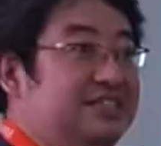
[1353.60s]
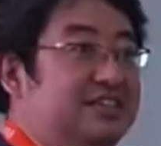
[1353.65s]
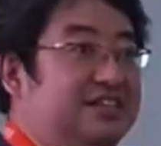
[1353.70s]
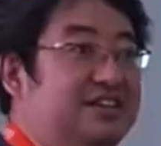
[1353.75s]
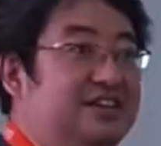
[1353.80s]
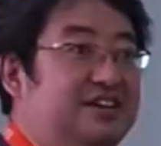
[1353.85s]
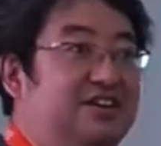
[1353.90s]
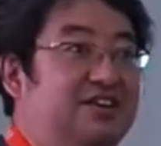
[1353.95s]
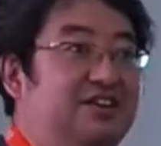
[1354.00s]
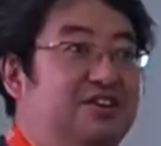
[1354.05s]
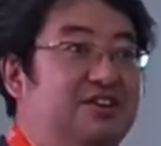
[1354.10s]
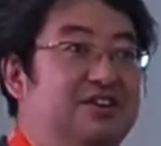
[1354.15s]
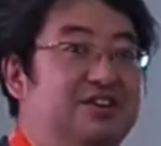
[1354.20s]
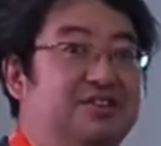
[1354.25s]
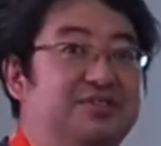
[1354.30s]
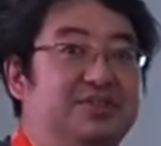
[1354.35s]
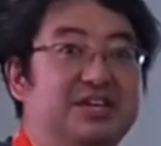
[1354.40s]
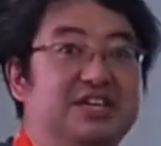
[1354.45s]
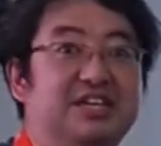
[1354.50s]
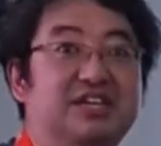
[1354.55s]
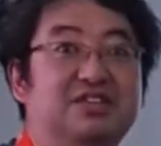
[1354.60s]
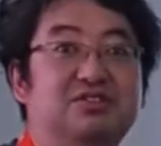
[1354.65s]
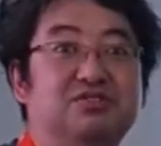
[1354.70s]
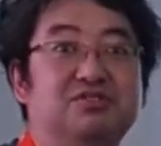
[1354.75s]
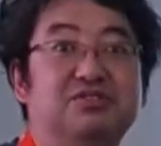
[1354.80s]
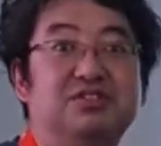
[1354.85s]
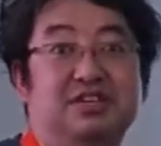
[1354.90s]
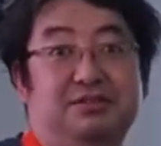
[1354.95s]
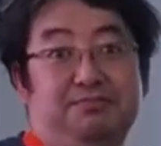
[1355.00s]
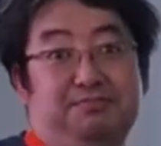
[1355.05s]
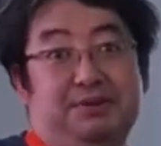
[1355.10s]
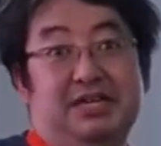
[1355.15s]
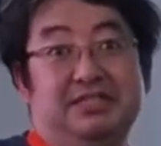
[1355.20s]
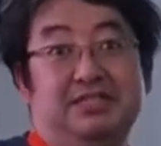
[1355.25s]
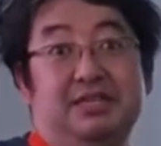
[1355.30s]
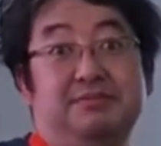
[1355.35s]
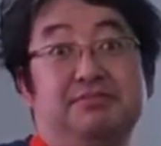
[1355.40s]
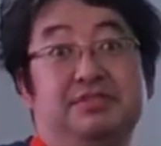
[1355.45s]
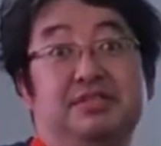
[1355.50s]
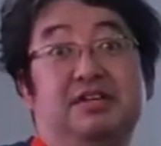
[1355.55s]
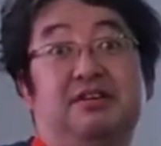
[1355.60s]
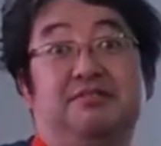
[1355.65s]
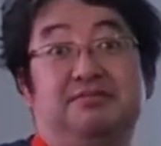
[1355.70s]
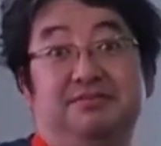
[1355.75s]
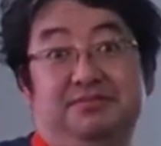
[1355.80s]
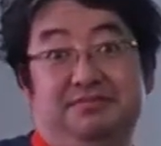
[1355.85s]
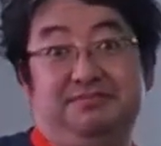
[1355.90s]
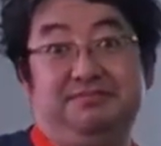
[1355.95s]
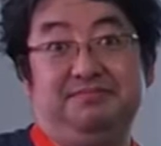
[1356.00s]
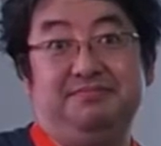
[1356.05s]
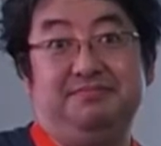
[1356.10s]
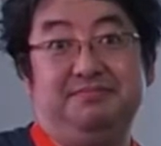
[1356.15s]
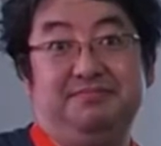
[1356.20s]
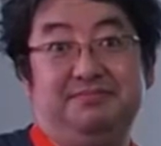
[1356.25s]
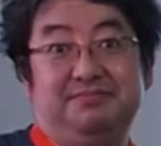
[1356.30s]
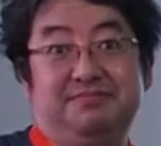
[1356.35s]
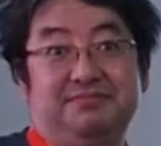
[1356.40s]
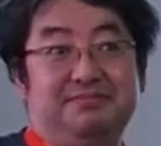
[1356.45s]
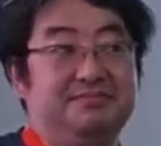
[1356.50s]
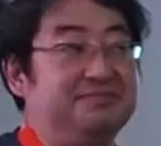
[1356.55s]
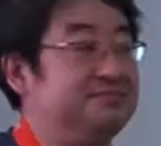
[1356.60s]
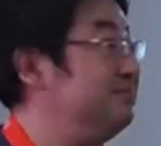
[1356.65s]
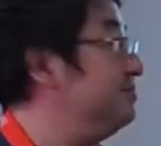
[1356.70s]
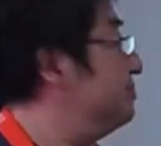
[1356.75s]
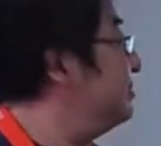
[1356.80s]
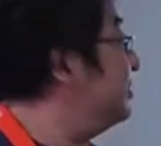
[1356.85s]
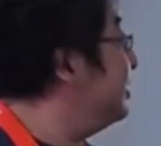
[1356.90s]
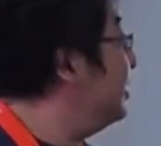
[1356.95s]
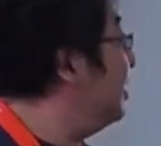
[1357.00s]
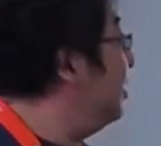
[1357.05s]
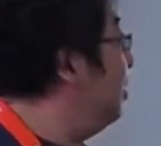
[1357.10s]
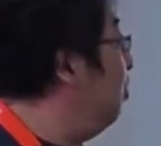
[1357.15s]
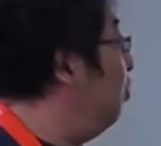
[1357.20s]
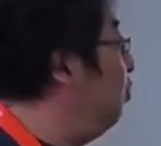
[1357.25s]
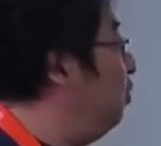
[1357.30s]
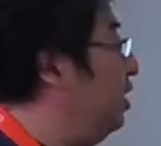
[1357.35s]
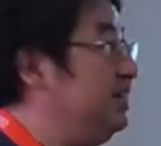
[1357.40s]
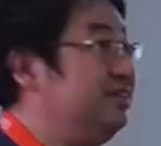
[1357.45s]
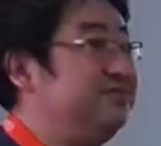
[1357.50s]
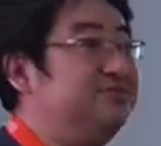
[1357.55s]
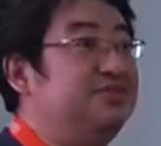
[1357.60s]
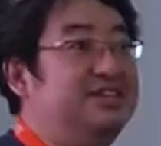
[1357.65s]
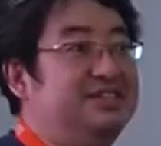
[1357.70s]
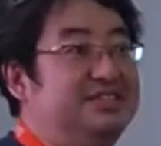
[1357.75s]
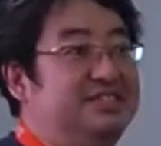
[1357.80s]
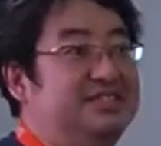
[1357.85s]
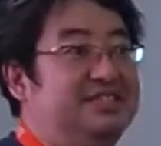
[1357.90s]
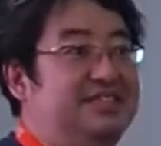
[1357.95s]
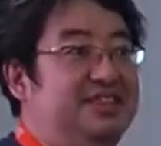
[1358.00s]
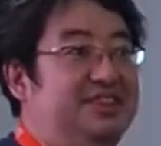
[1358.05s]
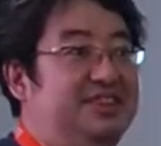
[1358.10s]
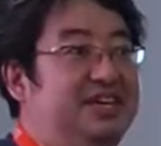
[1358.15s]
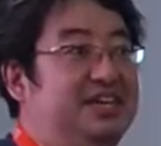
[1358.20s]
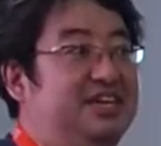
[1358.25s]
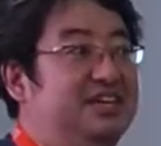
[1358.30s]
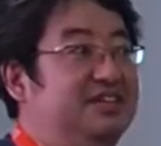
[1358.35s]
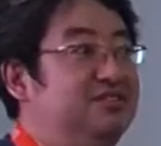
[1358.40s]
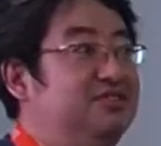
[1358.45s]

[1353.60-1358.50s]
they can do that by themselves. White one, they cannot do that.